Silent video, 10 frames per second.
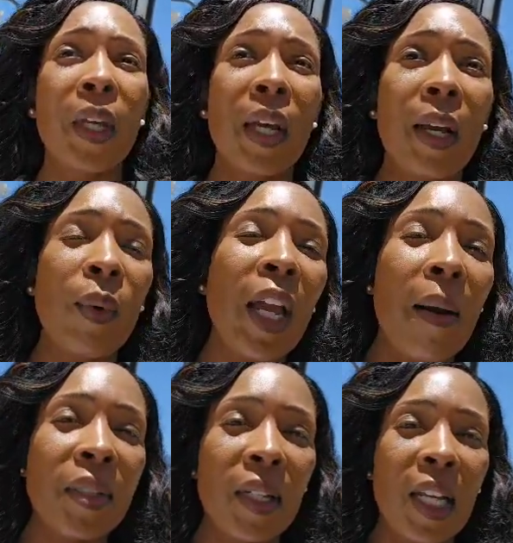and we have
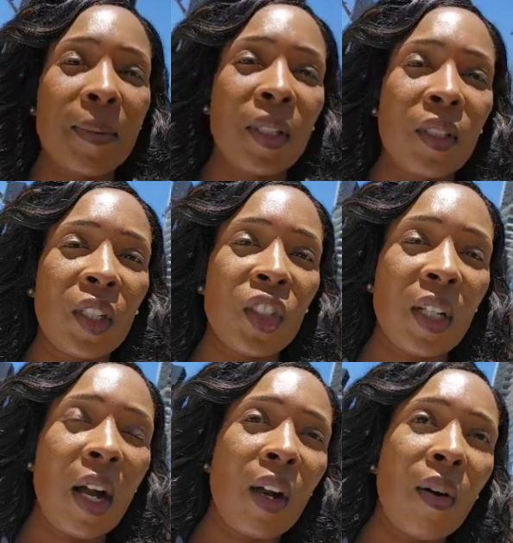celebs in
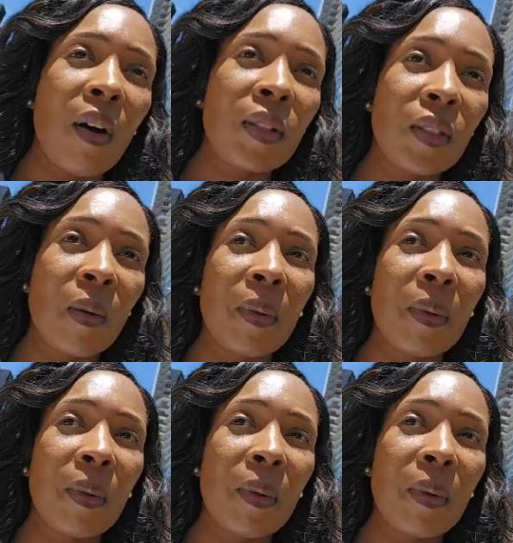Chicago also.